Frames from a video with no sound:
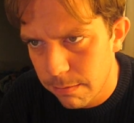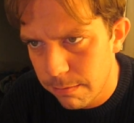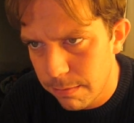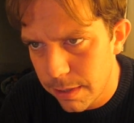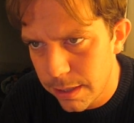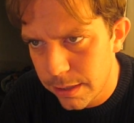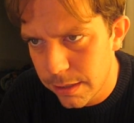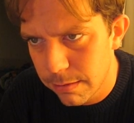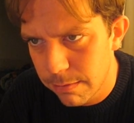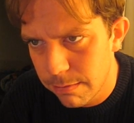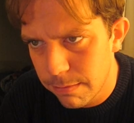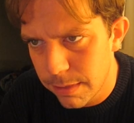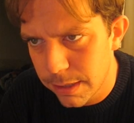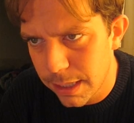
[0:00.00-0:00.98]
Miz,
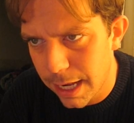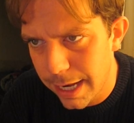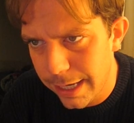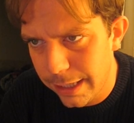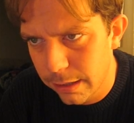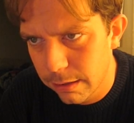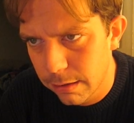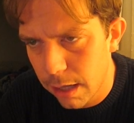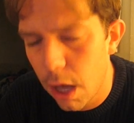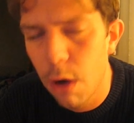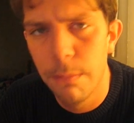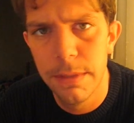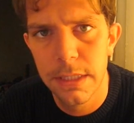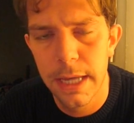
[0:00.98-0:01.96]
Mizike,
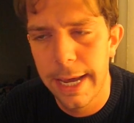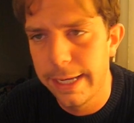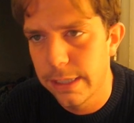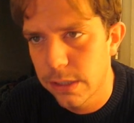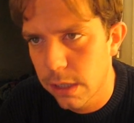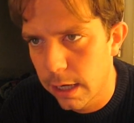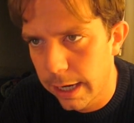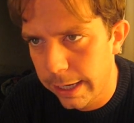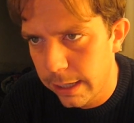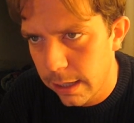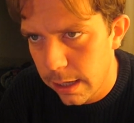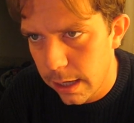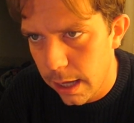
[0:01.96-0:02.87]
oh, Mizike, sorry,